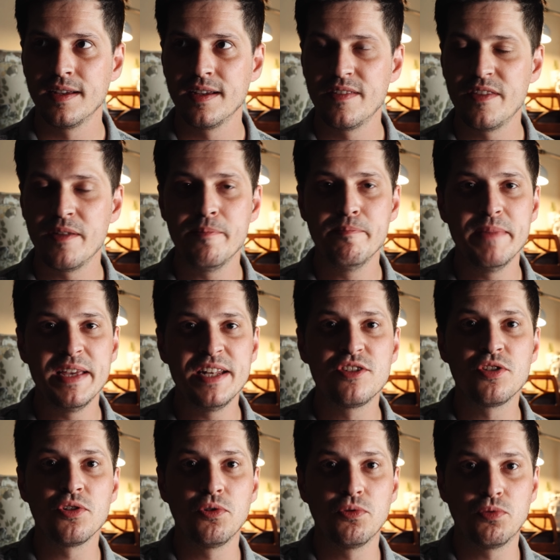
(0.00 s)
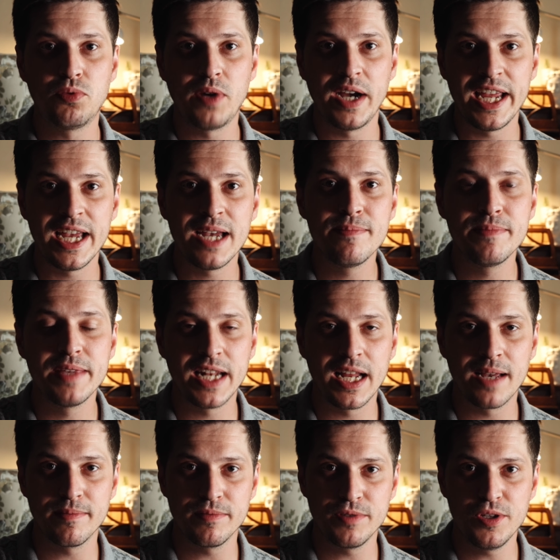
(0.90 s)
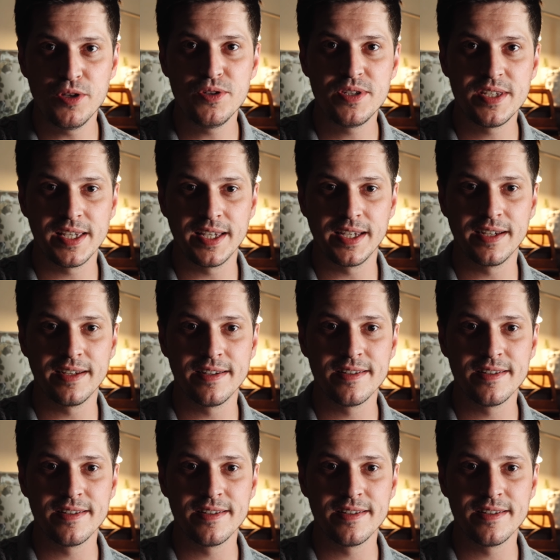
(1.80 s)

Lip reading: the mental RAM that I'm using,